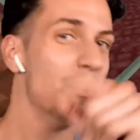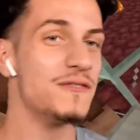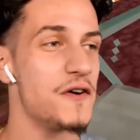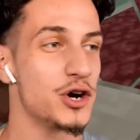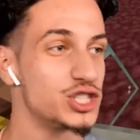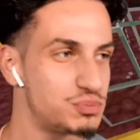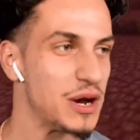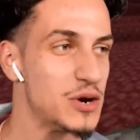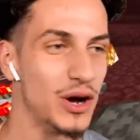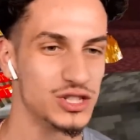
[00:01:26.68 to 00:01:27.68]
for your speed
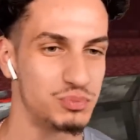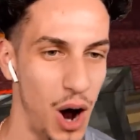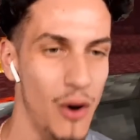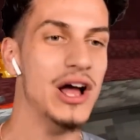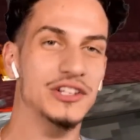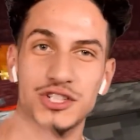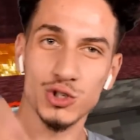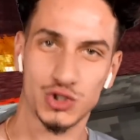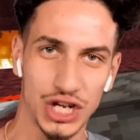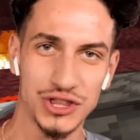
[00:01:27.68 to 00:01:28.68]
runs, bro. Did you
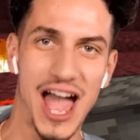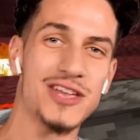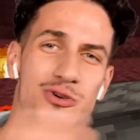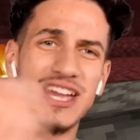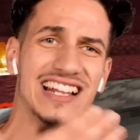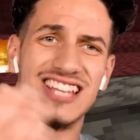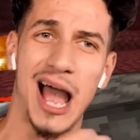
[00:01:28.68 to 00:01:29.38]
see that? You can't top